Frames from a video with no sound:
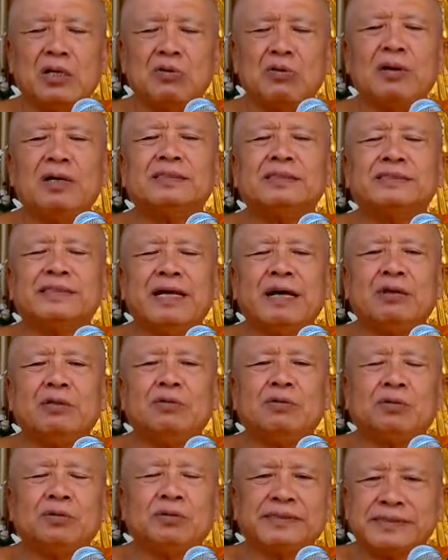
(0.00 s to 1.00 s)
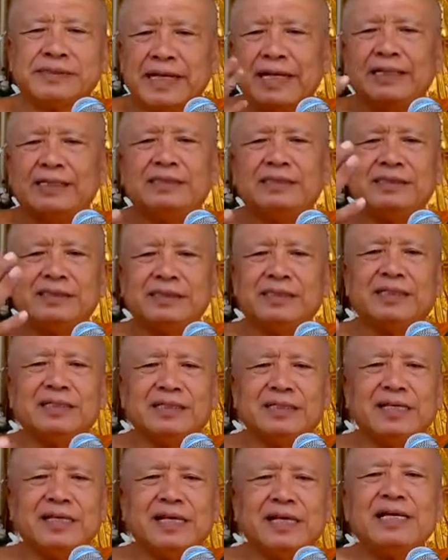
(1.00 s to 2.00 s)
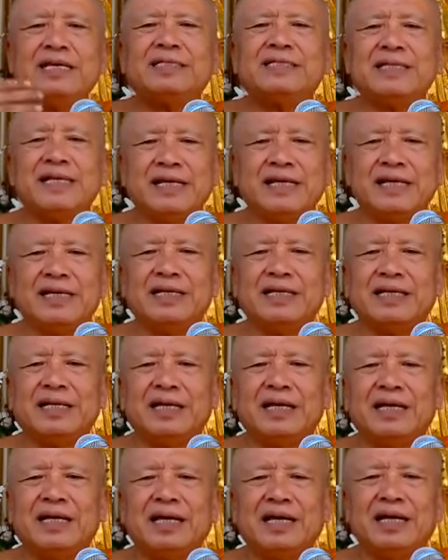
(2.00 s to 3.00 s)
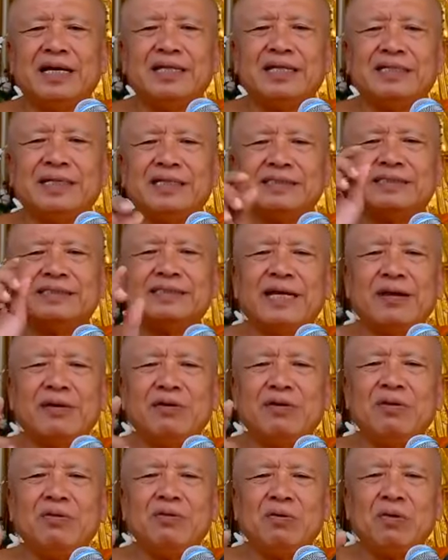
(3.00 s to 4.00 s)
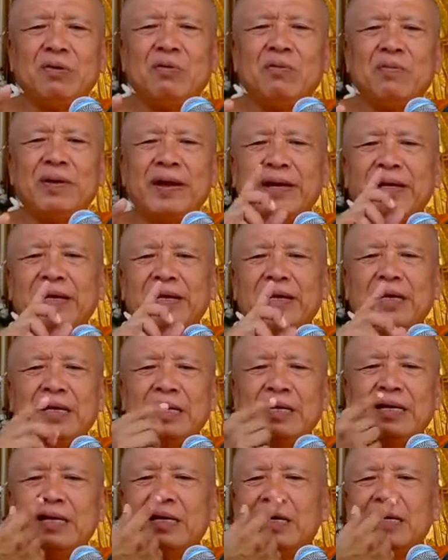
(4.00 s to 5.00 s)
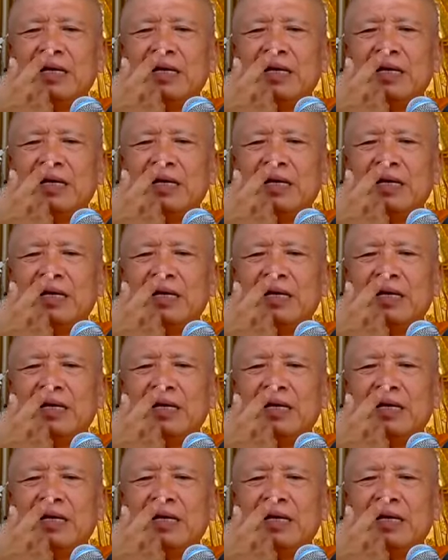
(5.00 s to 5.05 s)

yourself to sense easily. Just sense when